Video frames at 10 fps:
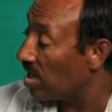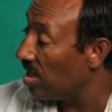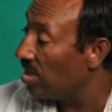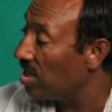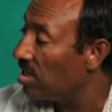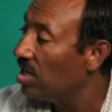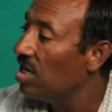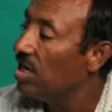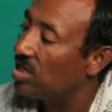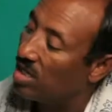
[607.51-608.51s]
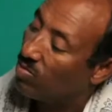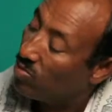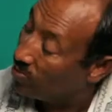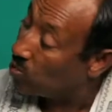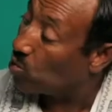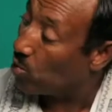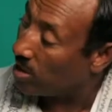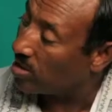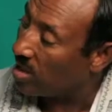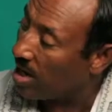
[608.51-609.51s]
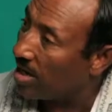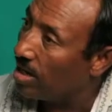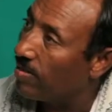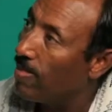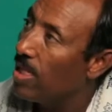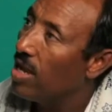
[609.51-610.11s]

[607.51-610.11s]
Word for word: a leader, then moved to Israel.